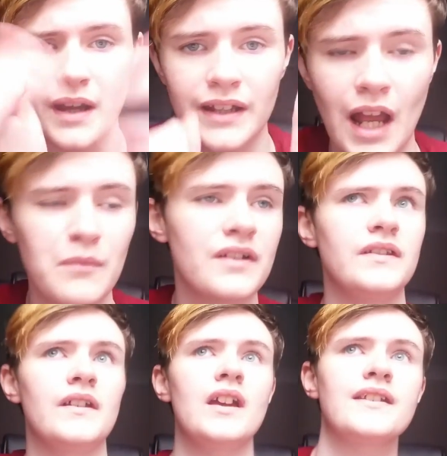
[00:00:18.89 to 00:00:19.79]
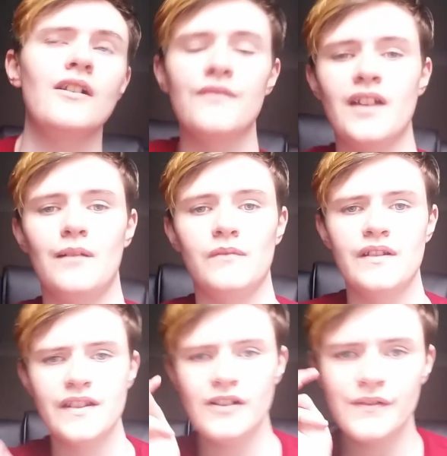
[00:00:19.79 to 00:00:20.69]
the back camera to the selfie camera.
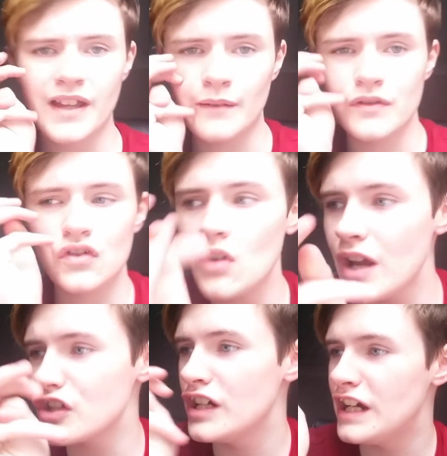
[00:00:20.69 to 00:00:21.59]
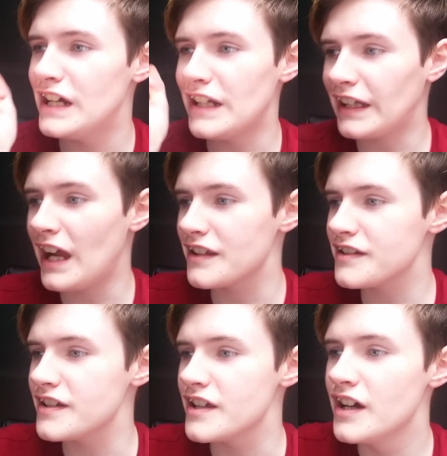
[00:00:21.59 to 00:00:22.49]
The selfie camera is trash and I can't
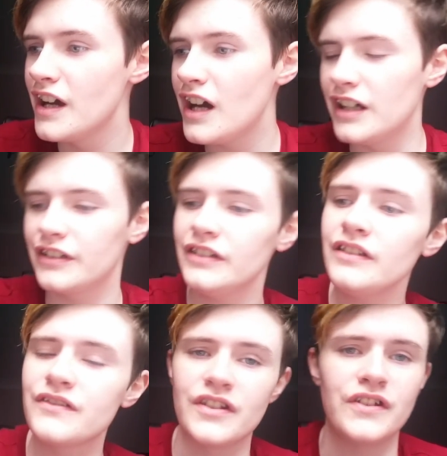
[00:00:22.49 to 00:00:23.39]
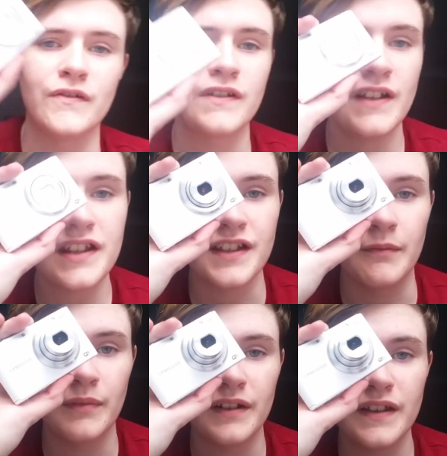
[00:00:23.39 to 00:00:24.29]
see. I could have just used this
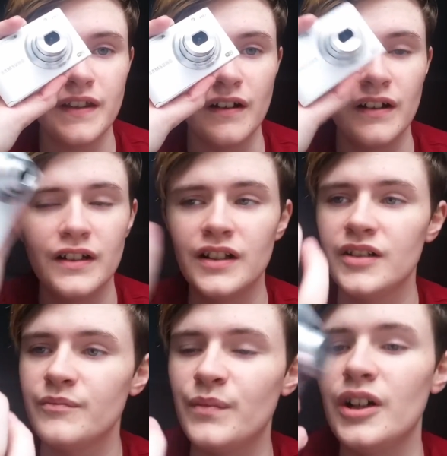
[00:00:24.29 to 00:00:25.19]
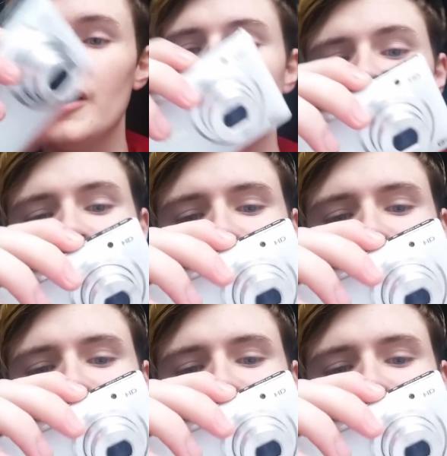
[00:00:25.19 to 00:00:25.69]
thing right here, but